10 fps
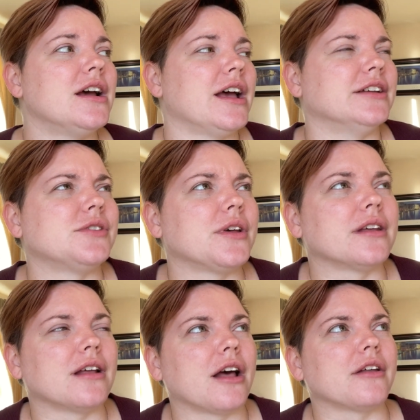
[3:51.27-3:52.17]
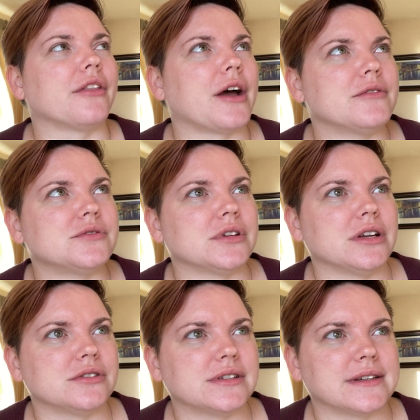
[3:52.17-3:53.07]
And so I thought that was really
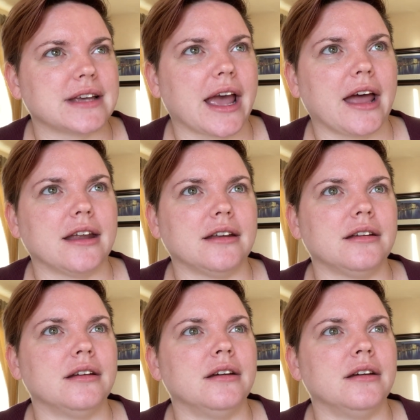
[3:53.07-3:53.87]
interesting, because I hadn't